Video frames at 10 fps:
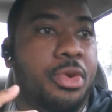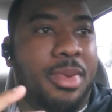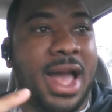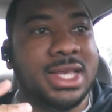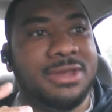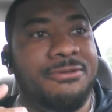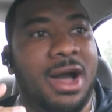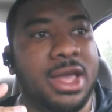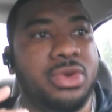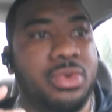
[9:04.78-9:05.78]
or
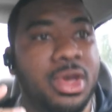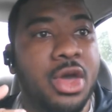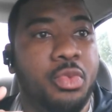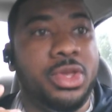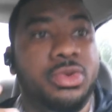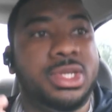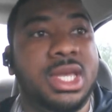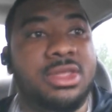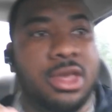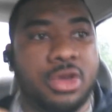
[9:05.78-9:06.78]
pacify you when you
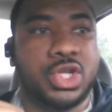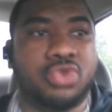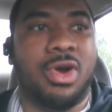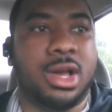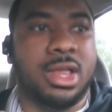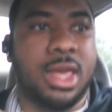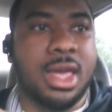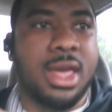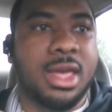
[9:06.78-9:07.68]
see that you're struggling